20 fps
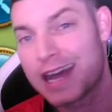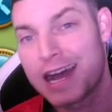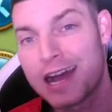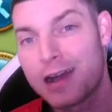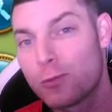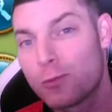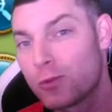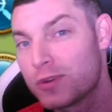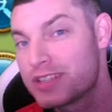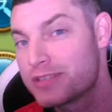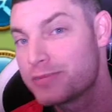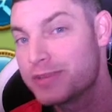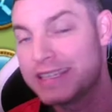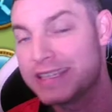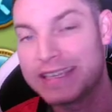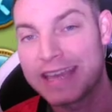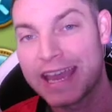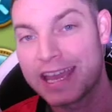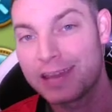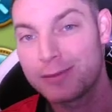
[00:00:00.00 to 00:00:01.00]
I'm Wispy
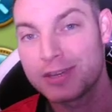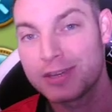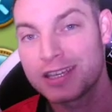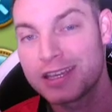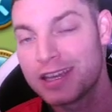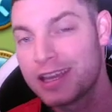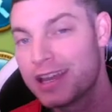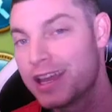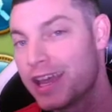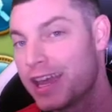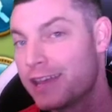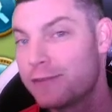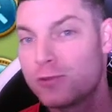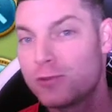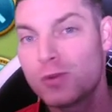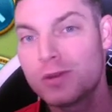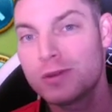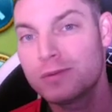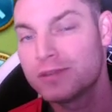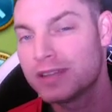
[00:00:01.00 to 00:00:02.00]
Gaming. If
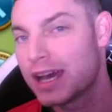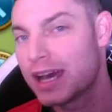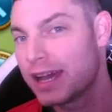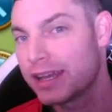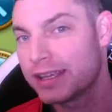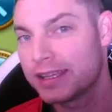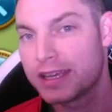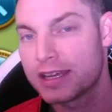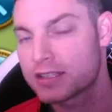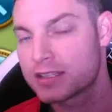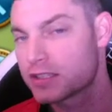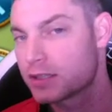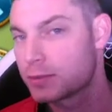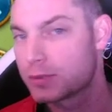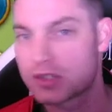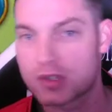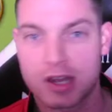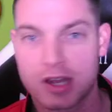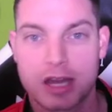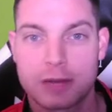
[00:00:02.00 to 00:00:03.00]
you have not yet
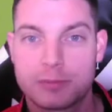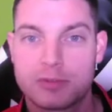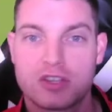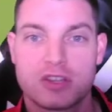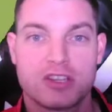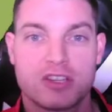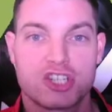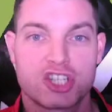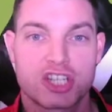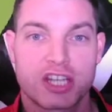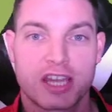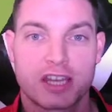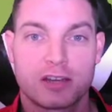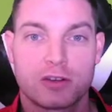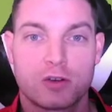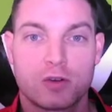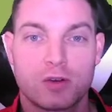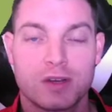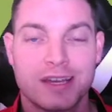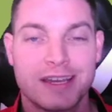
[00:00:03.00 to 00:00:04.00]
subscribed to the
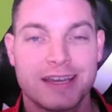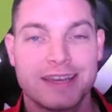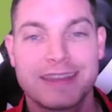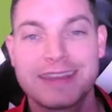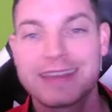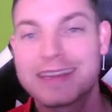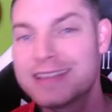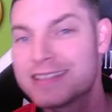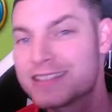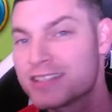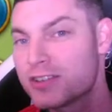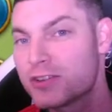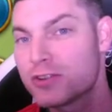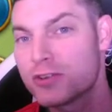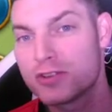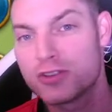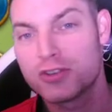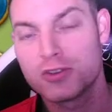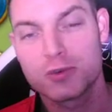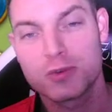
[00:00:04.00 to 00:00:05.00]
channel, then consider
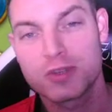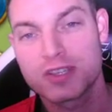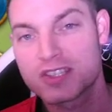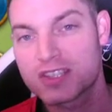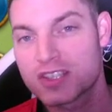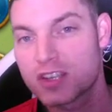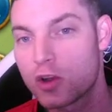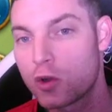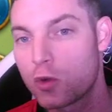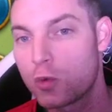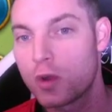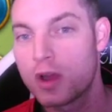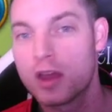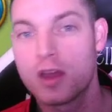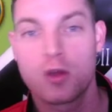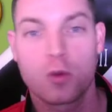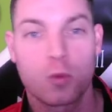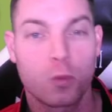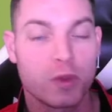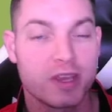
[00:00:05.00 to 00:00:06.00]
doing so.
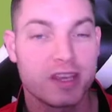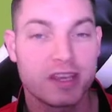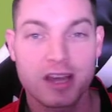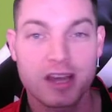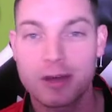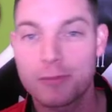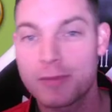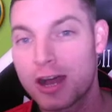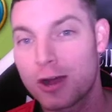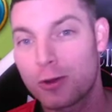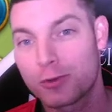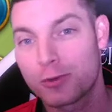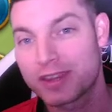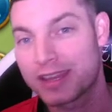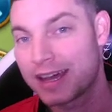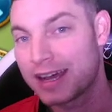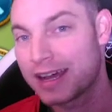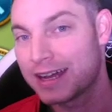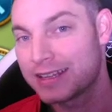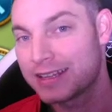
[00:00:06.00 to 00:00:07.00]
We come out with
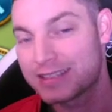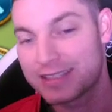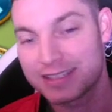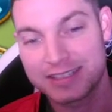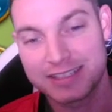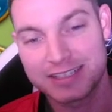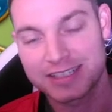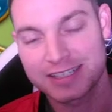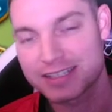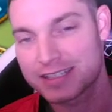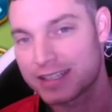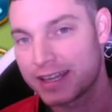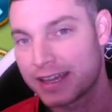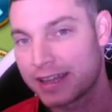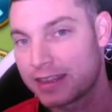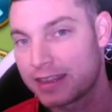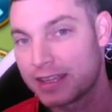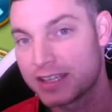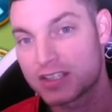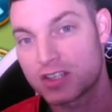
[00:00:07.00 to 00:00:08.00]
guides just
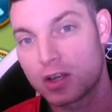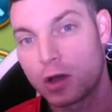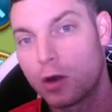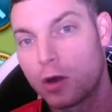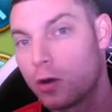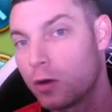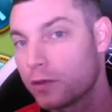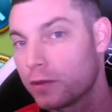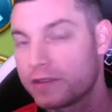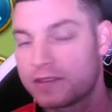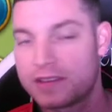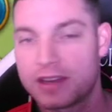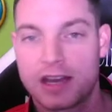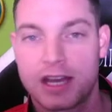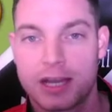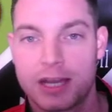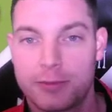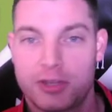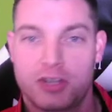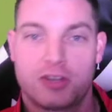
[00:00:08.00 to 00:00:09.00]
like this all the
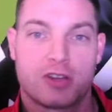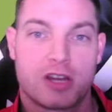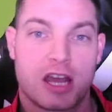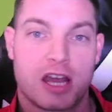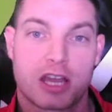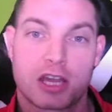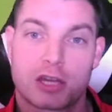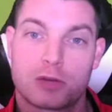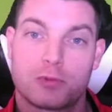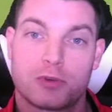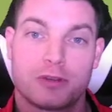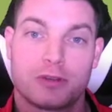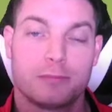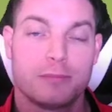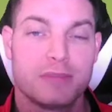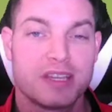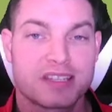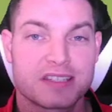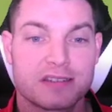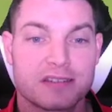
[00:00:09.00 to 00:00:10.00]
time, and you're not going to want to
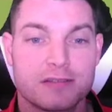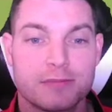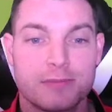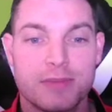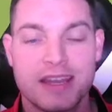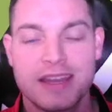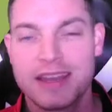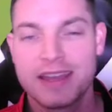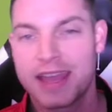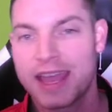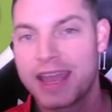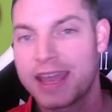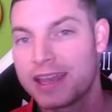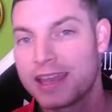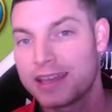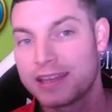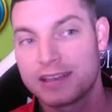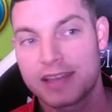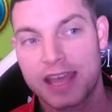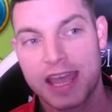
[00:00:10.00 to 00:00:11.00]
miss them.
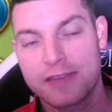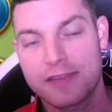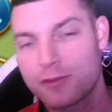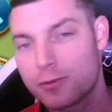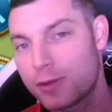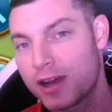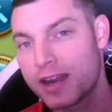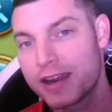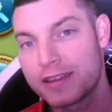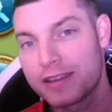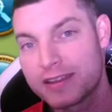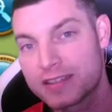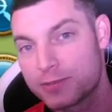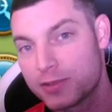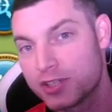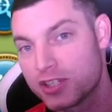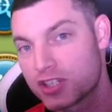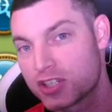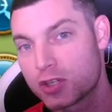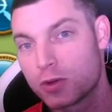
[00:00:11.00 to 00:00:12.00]
And everybody that's
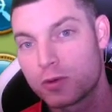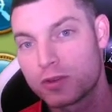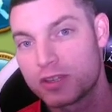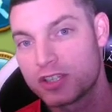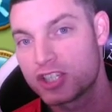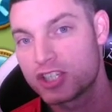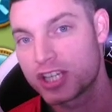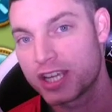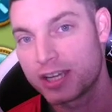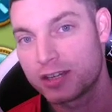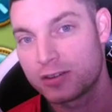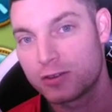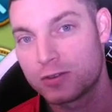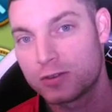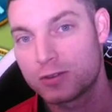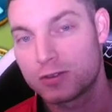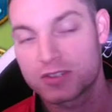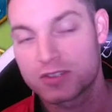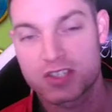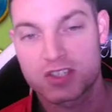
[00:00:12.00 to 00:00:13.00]
been showing the
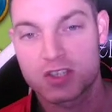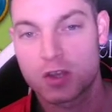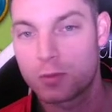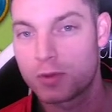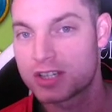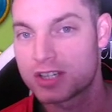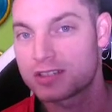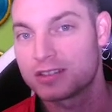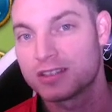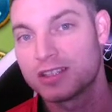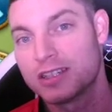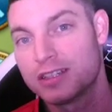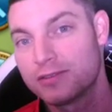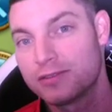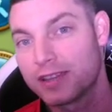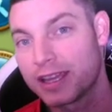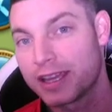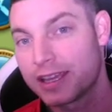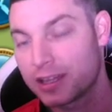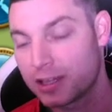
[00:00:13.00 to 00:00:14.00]
channel so much love
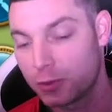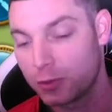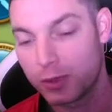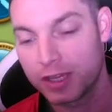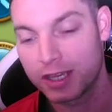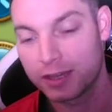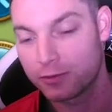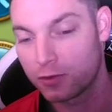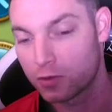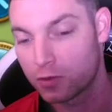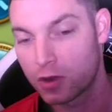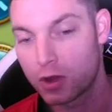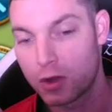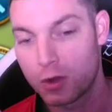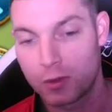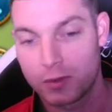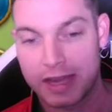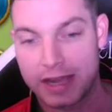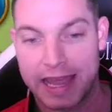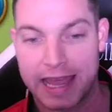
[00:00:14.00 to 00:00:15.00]
lately, we have
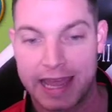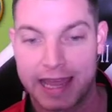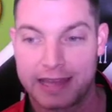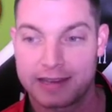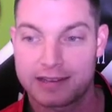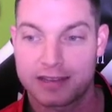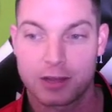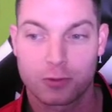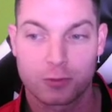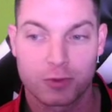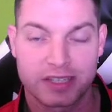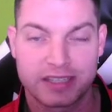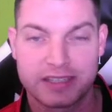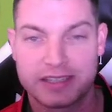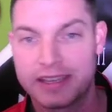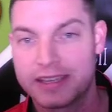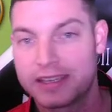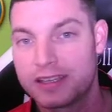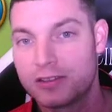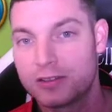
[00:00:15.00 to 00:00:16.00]
grown at a
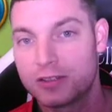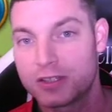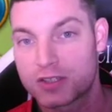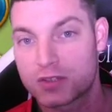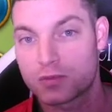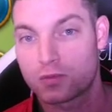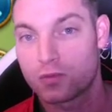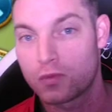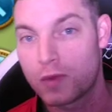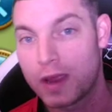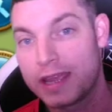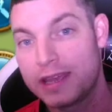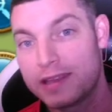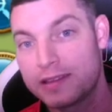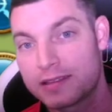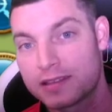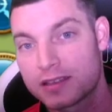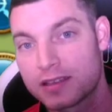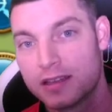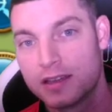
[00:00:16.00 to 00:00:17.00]
ridiculous
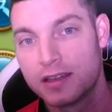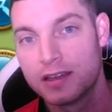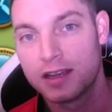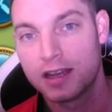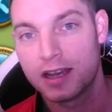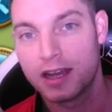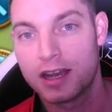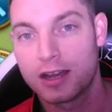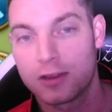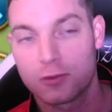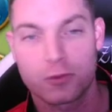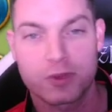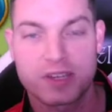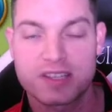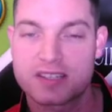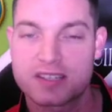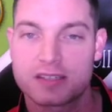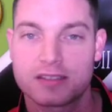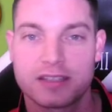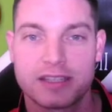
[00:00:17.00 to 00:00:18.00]
rate
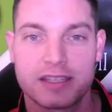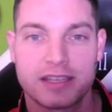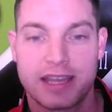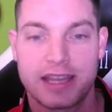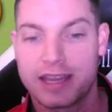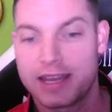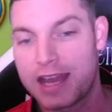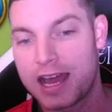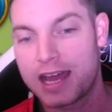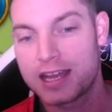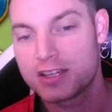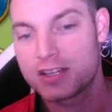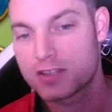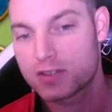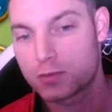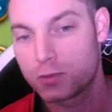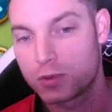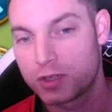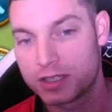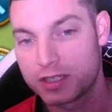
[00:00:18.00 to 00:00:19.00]
recently, and I
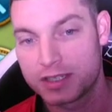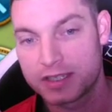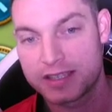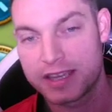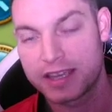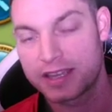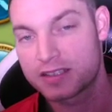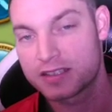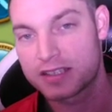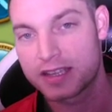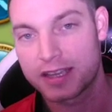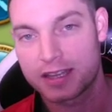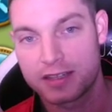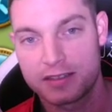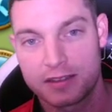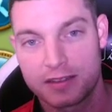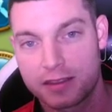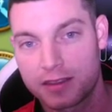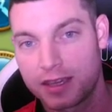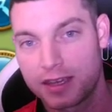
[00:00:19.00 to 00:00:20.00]
just want to take a second
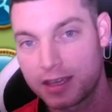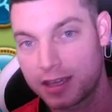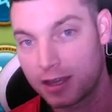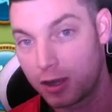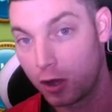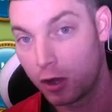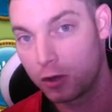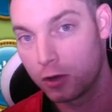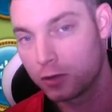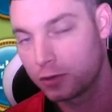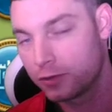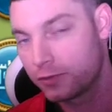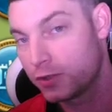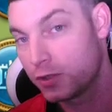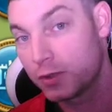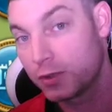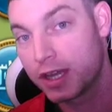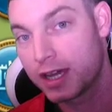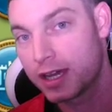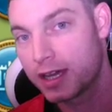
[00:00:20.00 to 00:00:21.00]
to thank all of
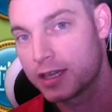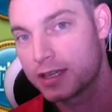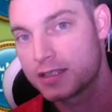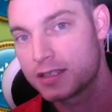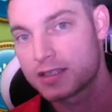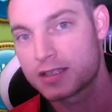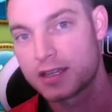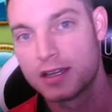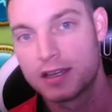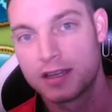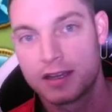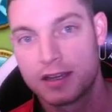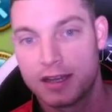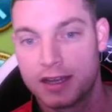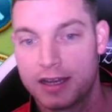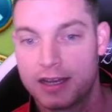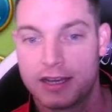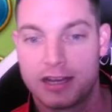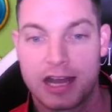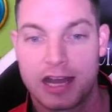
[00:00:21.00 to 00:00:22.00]
you guys.
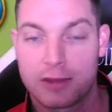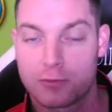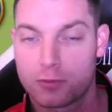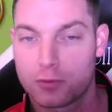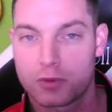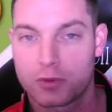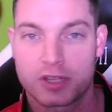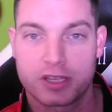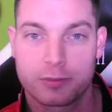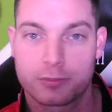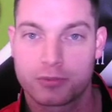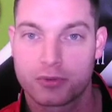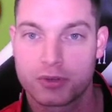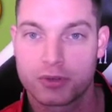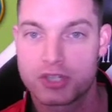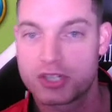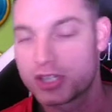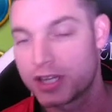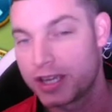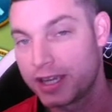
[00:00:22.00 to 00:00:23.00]
I really
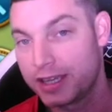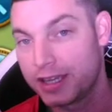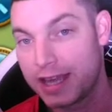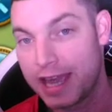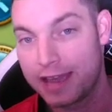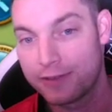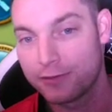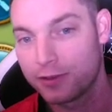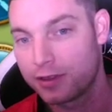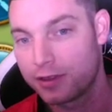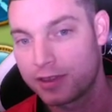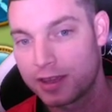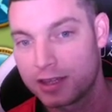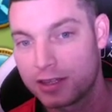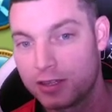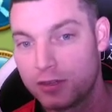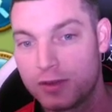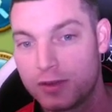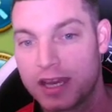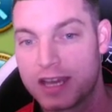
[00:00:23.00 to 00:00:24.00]
appreciate everything
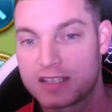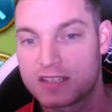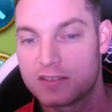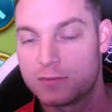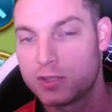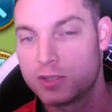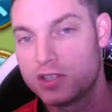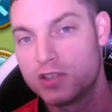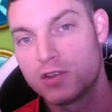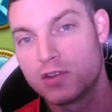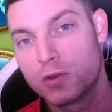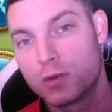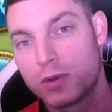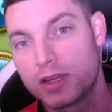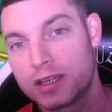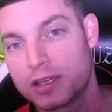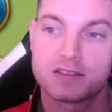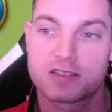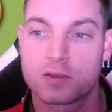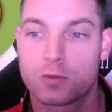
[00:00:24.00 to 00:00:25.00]
that you guys have been
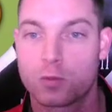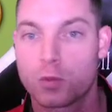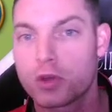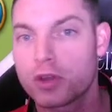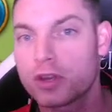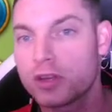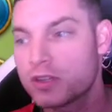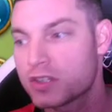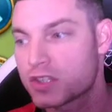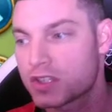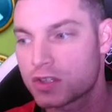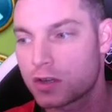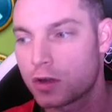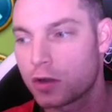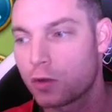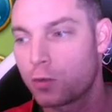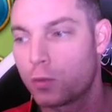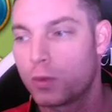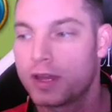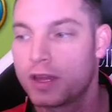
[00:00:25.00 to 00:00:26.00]
doing. We're going to
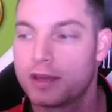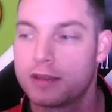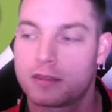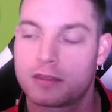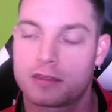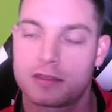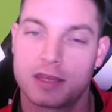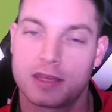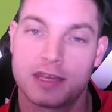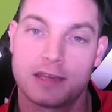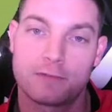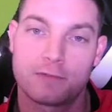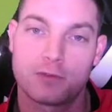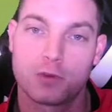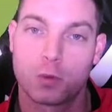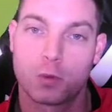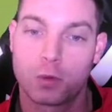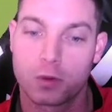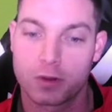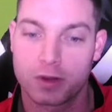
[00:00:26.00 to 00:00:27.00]
start with if
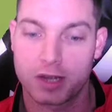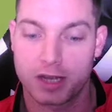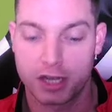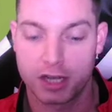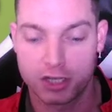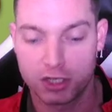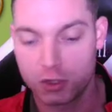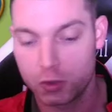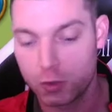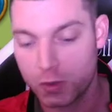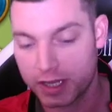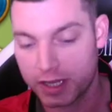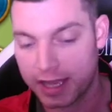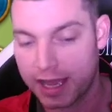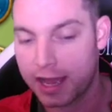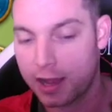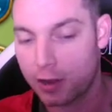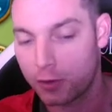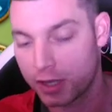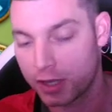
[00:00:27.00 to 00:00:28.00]
you're a new
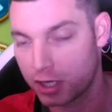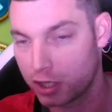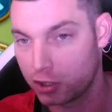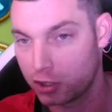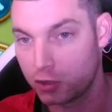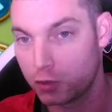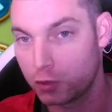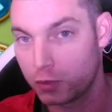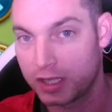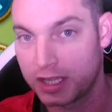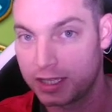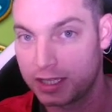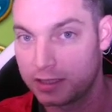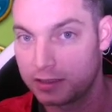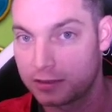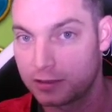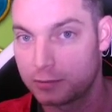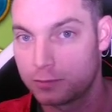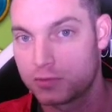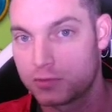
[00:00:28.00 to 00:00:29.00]
account in a new
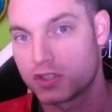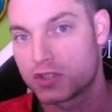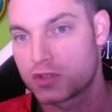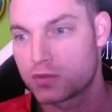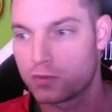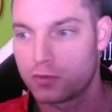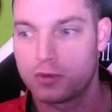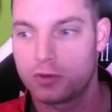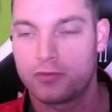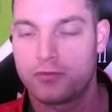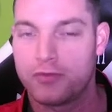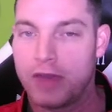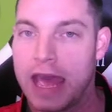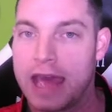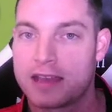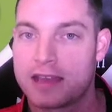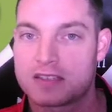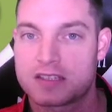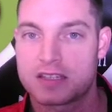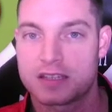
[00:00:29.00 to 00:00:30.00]
kingdom, just real
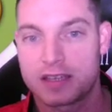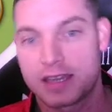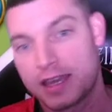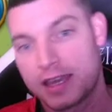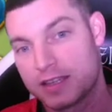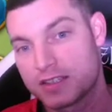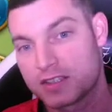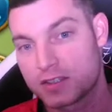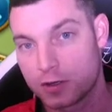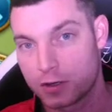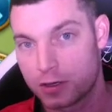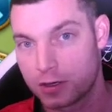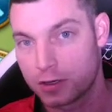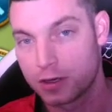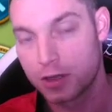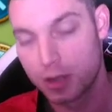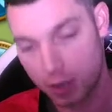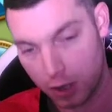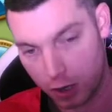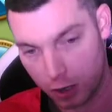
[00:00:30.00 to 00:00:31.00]
fast in case there
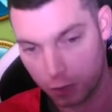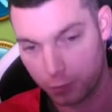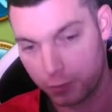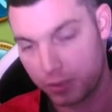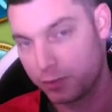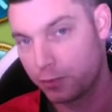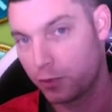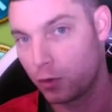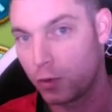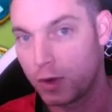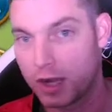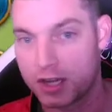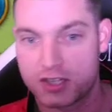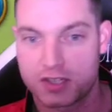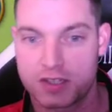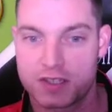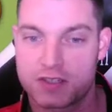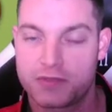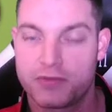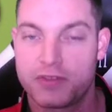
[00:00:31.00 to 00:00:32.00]
are people
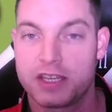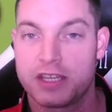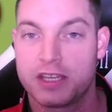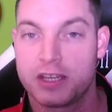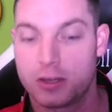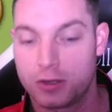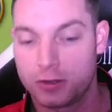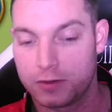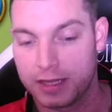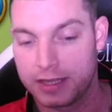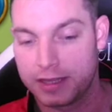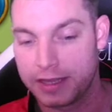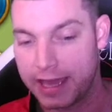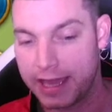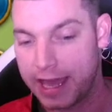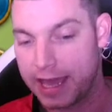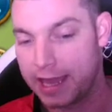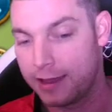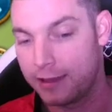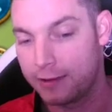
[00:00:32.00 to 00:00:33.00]
watching this video and they
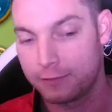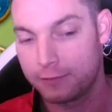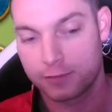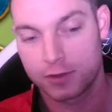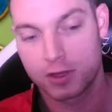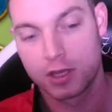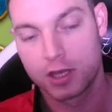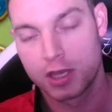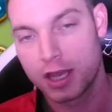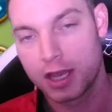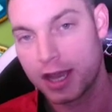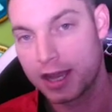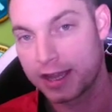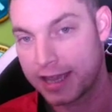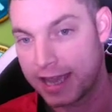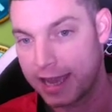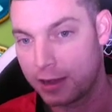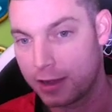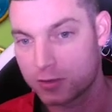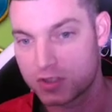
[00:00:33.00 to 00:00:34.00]
have
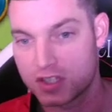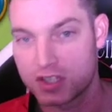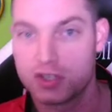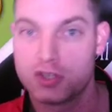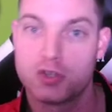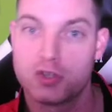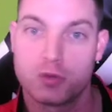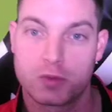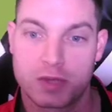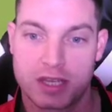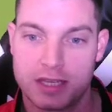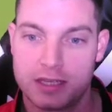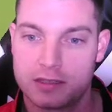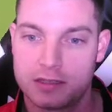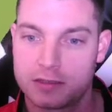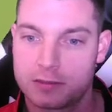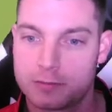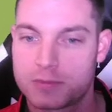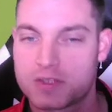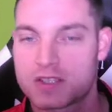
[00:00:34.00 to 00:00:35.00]
accounts in new
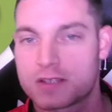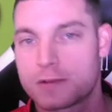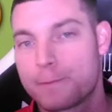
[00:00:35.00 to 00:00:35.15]
kingdoms.